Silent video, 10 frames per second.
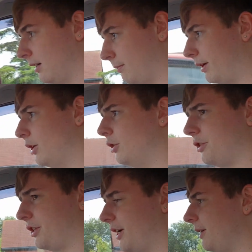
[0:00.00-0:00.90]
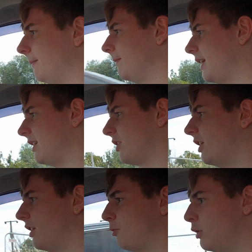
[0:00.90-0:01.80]
But also, these
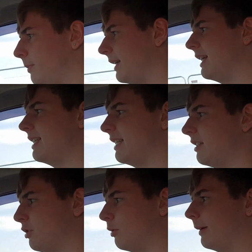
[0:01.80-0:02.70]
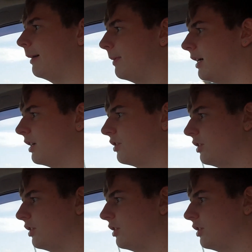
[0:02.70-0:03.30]
cars will be easy to swap out parts